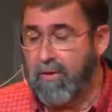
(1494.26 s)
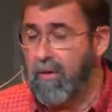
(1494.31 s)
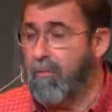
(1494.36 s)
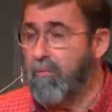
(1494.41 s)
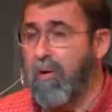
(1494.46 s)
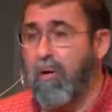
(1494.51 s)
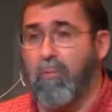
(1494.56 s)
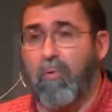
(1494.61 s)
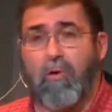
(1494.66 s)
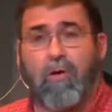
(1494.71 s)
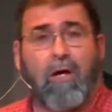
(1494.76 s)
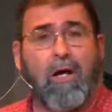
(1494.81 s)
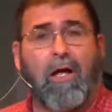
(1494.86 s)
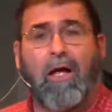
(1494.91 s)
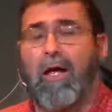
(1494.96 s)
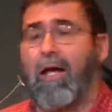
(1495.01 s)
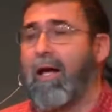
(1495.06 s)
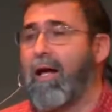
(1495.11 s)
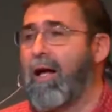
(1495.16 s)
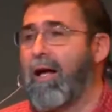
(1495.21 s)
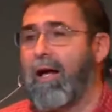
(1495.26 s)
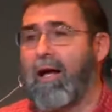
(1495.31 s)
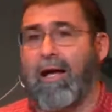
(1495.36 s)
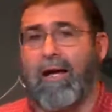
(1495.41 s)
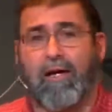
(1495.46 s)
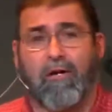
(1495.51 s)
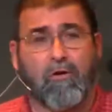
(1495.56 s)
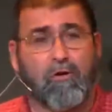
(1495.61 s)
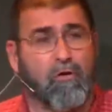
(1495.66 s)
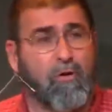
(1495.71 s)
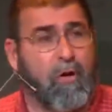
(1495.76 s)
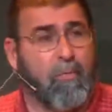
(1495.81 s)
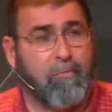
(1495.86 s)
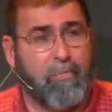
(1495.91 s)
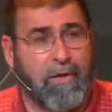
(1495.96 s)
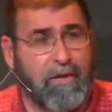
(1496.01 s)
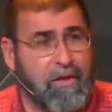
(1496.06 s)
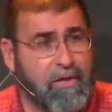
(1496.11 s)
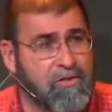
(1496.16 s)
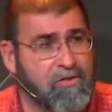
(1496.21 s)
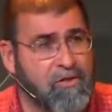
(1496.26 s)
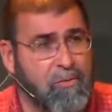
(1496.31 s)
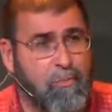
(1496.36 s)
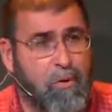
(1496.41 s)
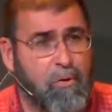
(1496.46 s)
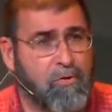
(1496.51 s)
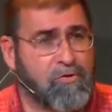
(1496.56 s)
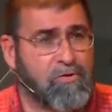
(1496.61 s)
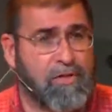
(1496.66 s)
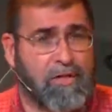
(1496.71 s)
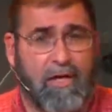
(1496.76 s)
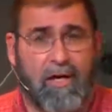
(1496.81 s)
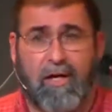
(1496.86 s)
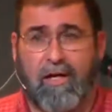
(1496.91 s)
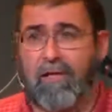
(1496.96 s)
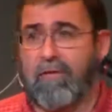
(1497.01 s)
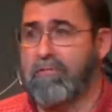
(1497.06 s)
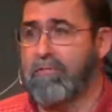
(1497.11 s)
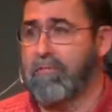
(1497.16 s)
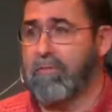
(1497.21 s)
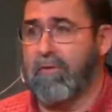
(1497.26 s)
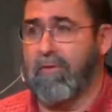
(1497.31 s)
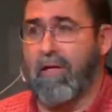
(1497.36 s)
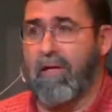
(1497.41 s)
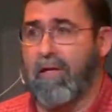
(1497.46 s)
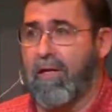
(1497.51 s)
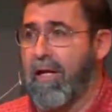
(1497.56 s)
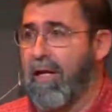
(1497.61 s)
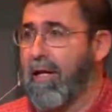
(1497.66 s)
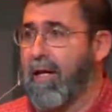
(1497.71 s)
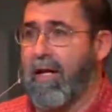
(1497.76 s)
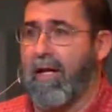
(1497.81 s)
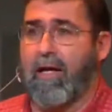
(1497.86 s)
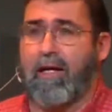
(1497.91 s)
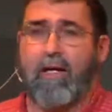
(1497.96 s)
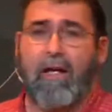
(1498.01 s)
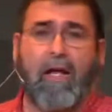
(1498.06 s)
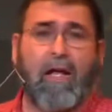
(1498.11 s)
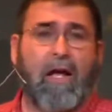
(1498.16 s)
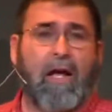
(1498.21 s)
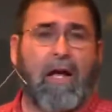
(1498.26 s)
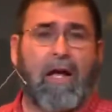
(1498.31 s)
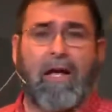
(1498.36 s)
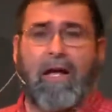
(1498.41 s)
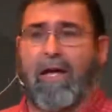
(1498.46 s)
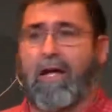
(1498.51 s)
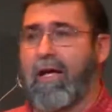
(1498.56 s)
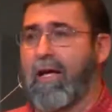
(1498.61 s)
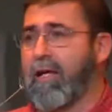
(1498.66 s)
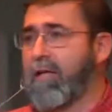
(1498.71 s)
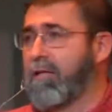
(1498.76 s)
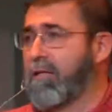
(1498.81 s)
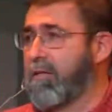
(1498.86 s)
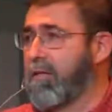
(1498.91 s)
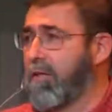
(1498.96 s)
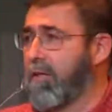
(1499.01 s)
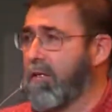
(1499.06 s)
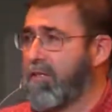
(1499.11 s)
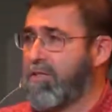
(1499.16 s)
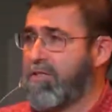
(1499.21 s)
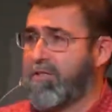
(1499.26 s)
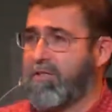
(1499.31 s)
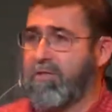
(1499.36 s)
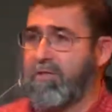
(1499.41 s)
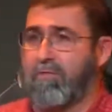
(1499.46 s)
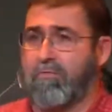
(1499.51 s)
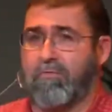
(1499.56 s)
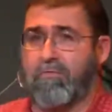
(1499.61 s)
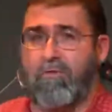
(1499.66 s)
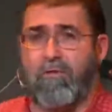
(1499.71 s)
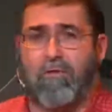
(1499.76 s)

Remember, I grew up being a supposed to guy. I had lists of